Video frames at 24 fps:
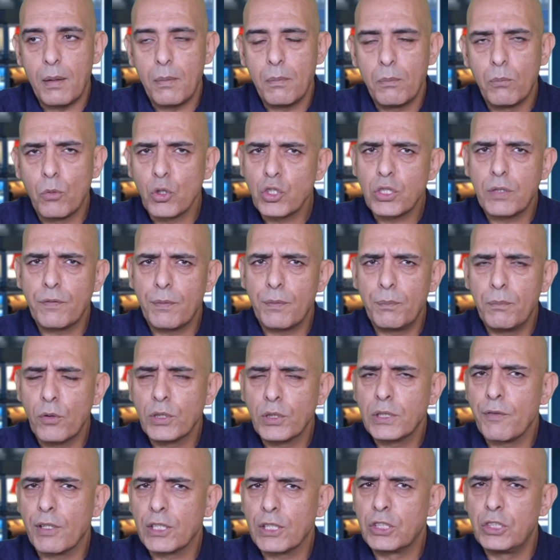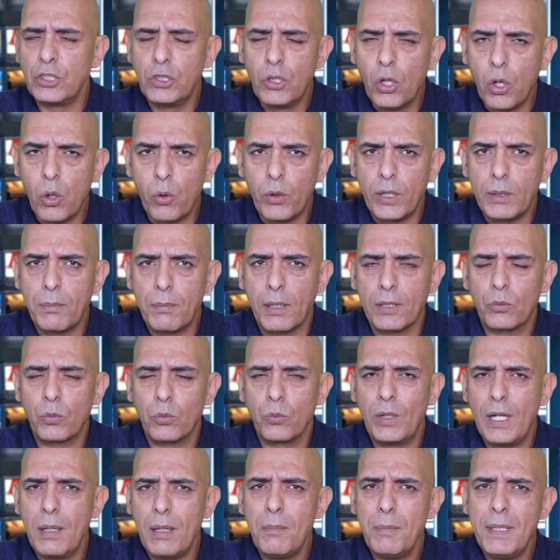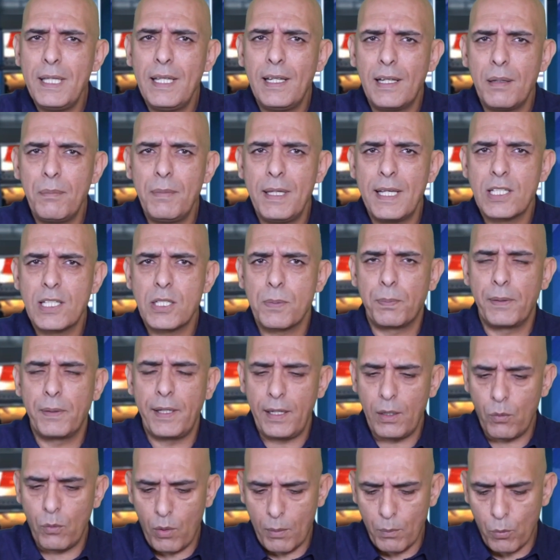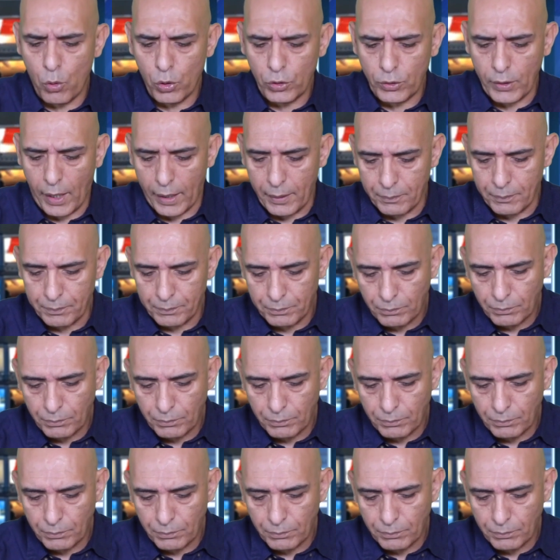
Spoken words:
most of us know it, but let me explain it one more time.